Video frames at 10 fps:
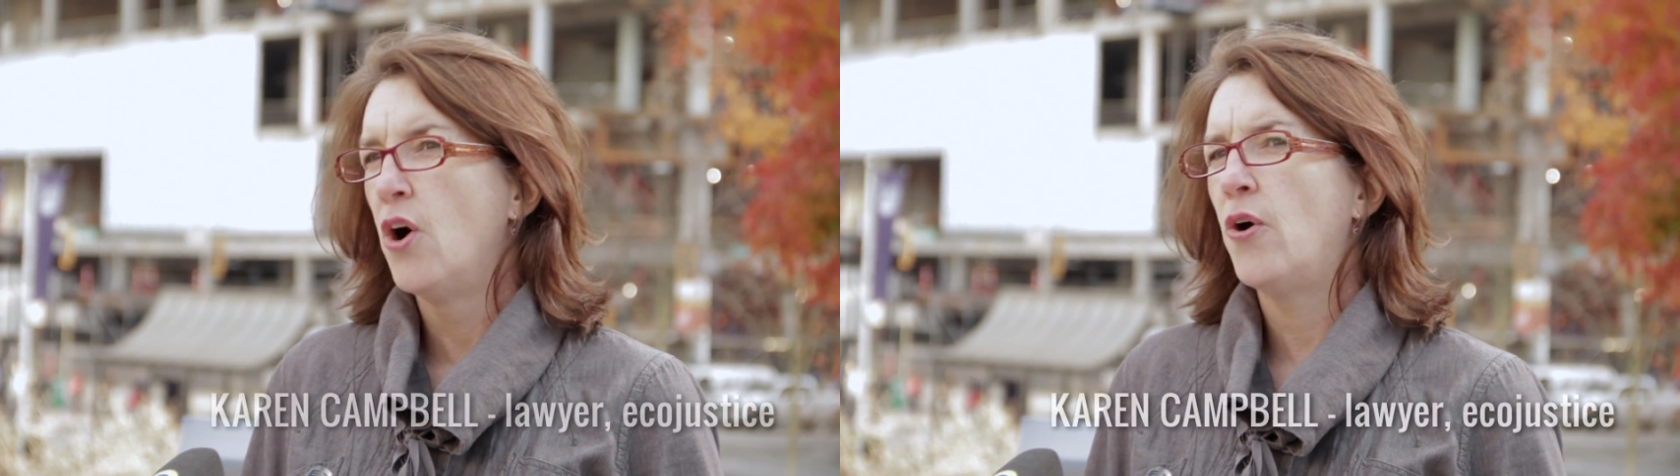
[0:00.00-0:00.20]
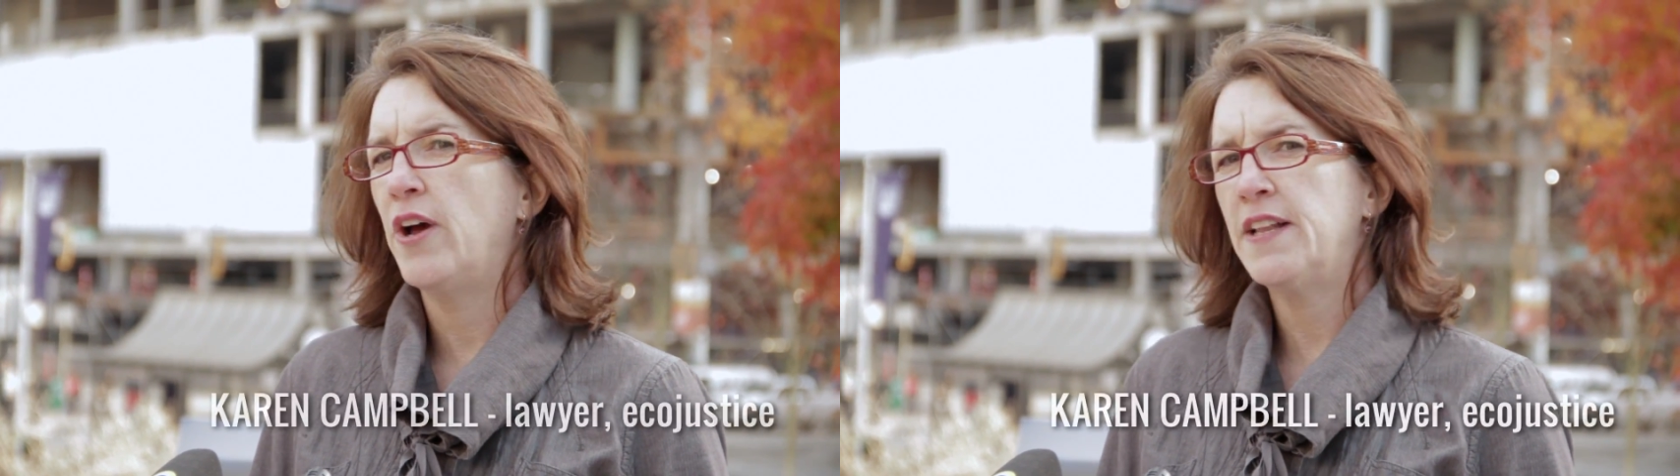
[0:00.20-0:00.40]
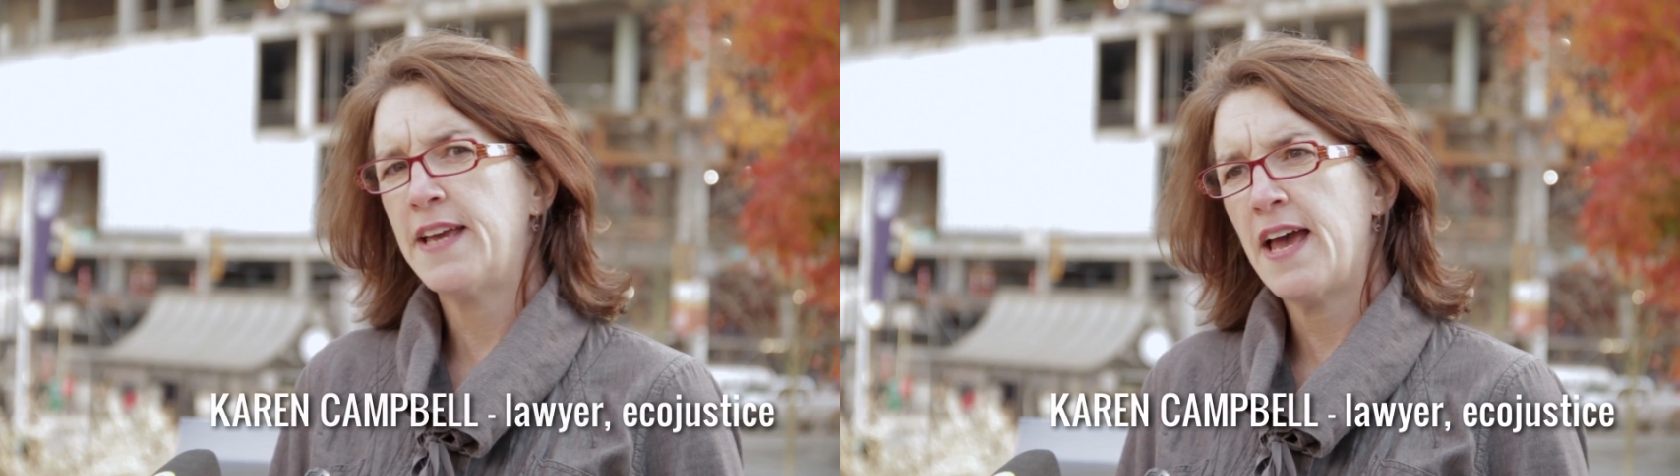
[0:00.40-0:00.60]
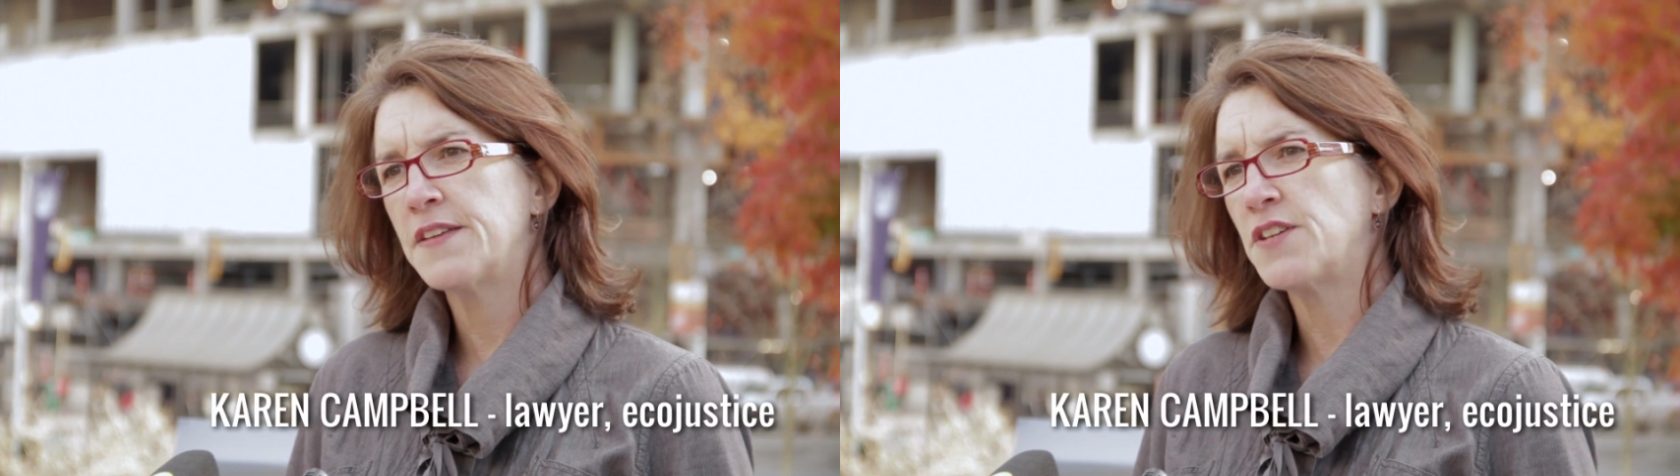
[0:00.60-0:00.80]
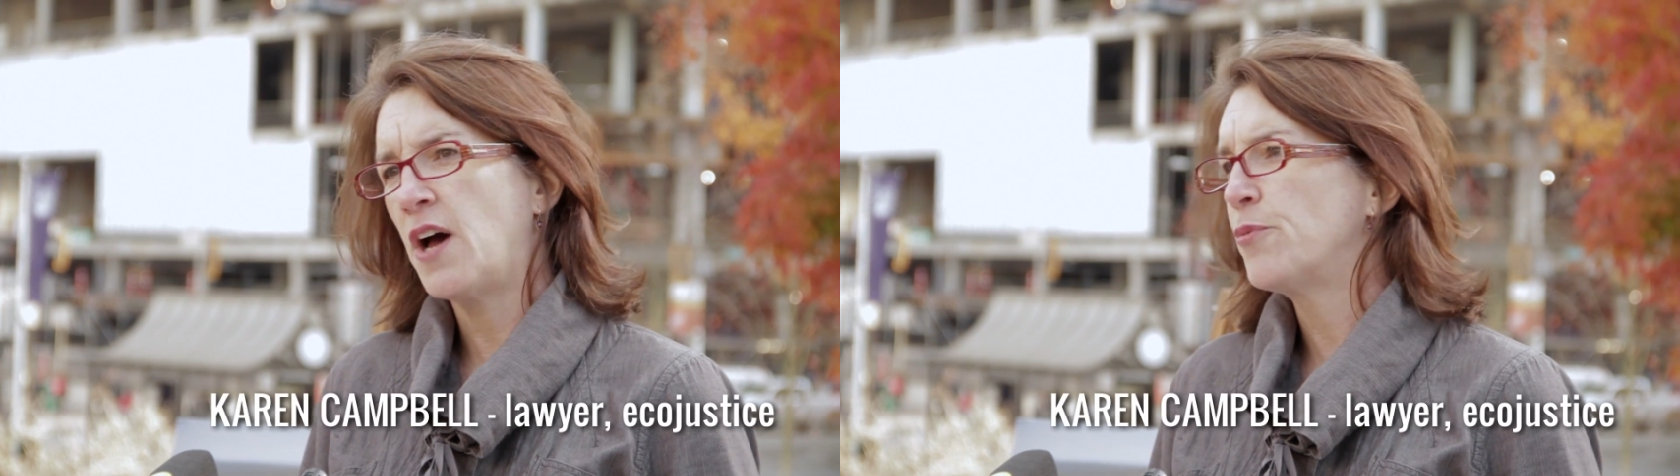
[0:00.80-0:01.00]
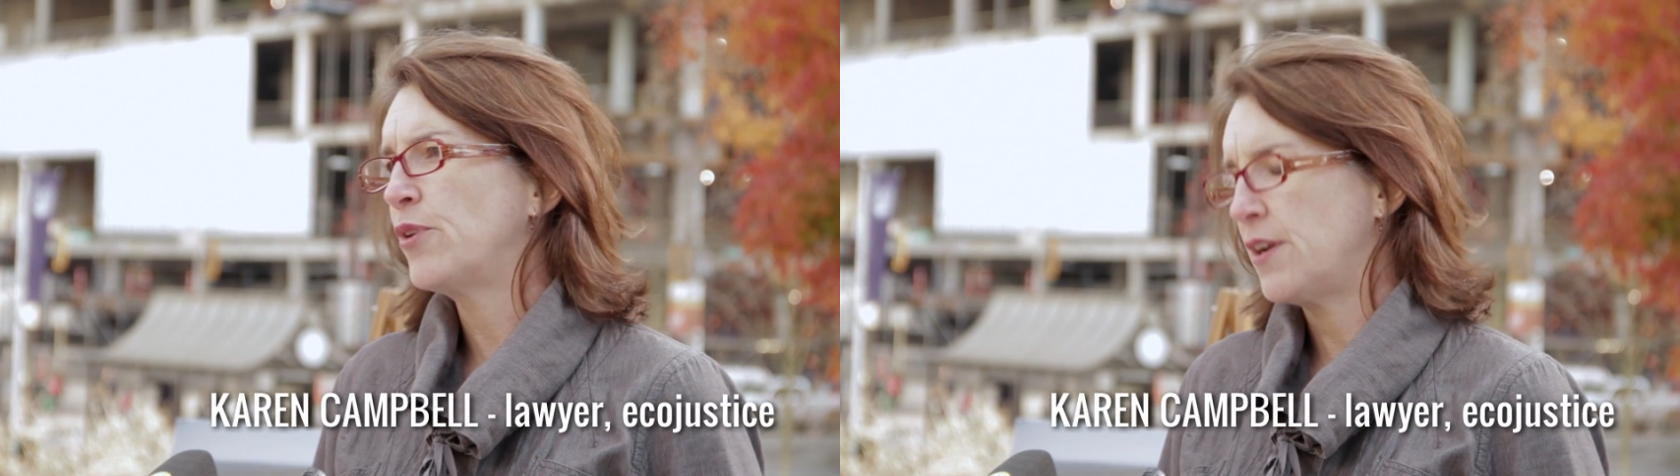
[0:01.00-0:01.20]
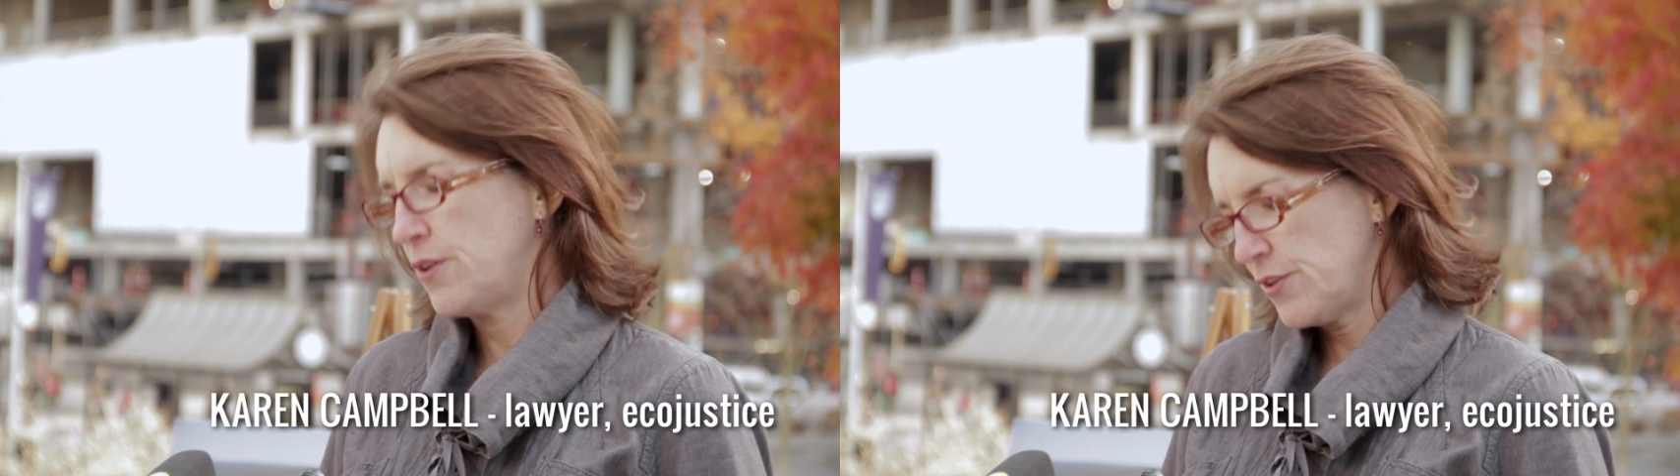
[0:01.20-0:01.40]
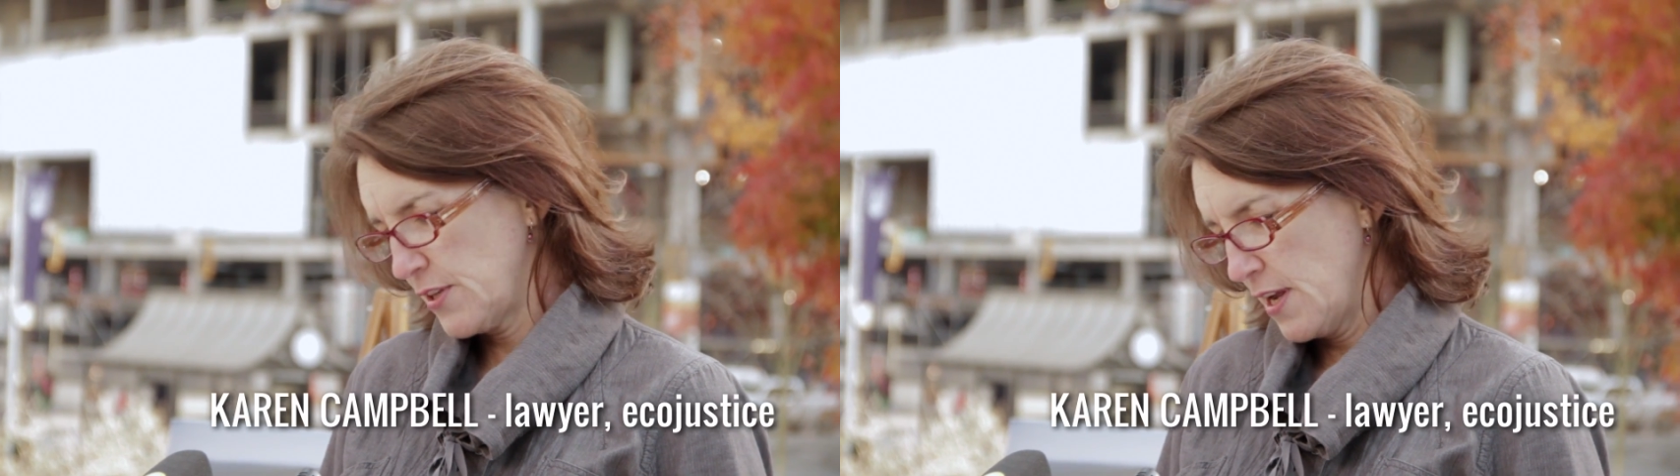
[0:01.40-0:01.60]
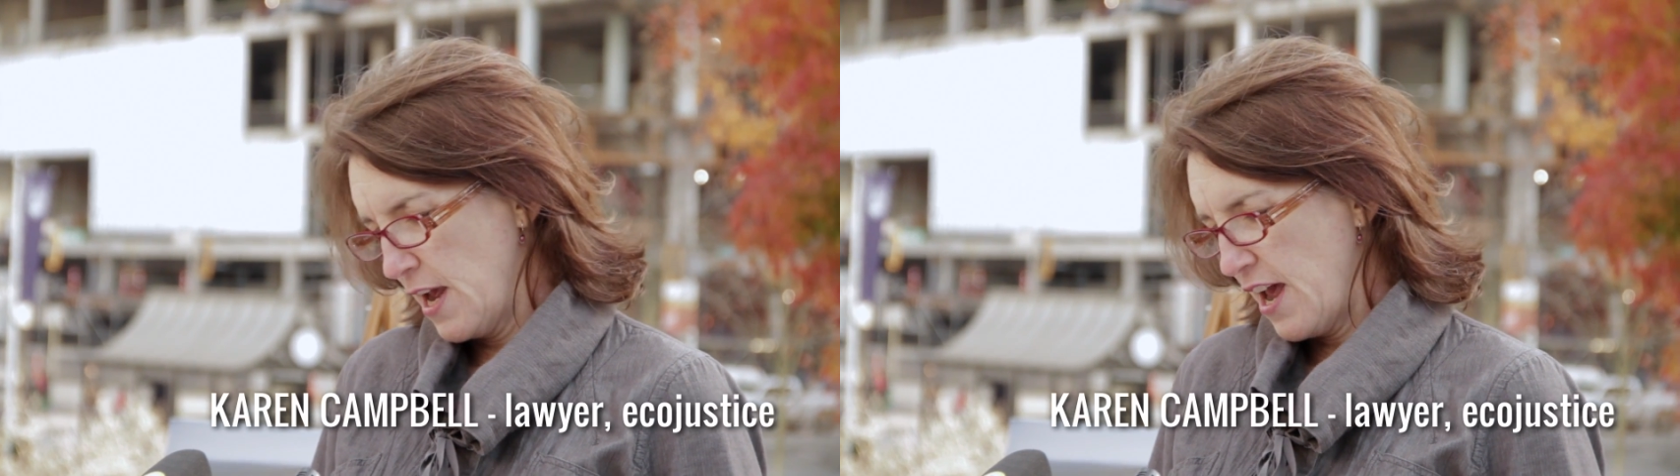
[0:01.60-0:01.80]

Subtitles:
oil and gas operators